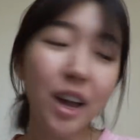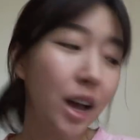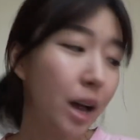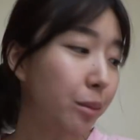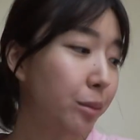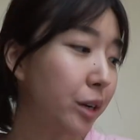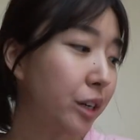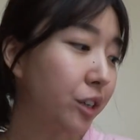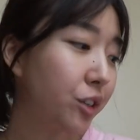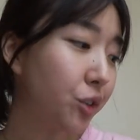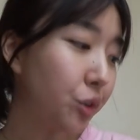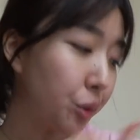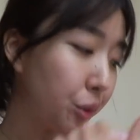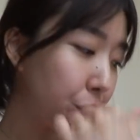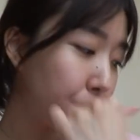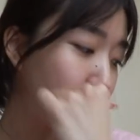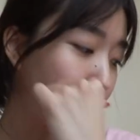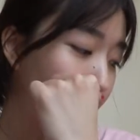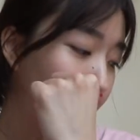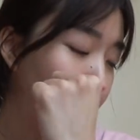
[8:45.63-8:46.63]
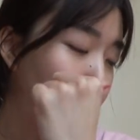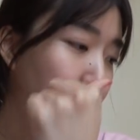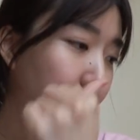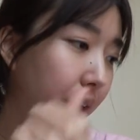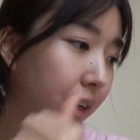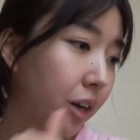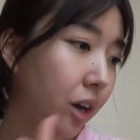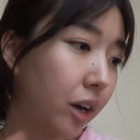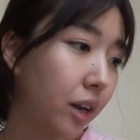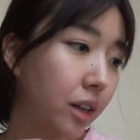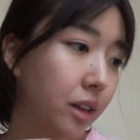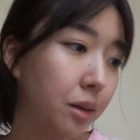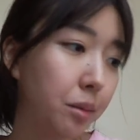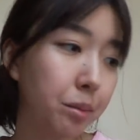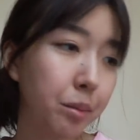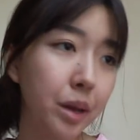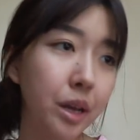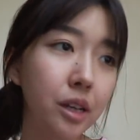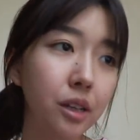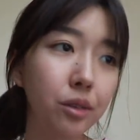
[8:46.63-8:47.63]
I'm gonna show you guys what I got in the
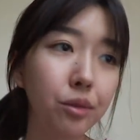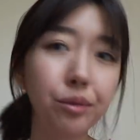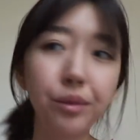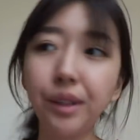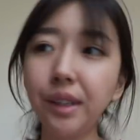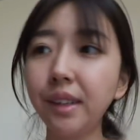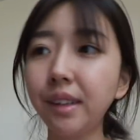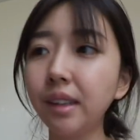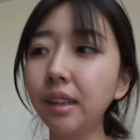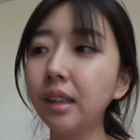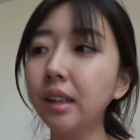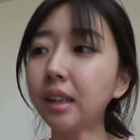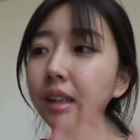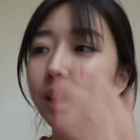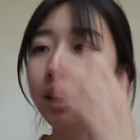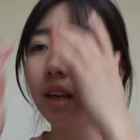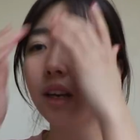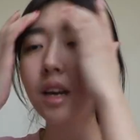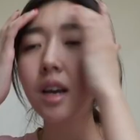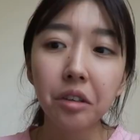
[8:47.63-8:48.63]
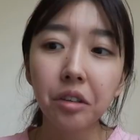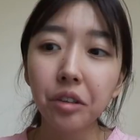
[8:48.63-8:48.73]
mail recently.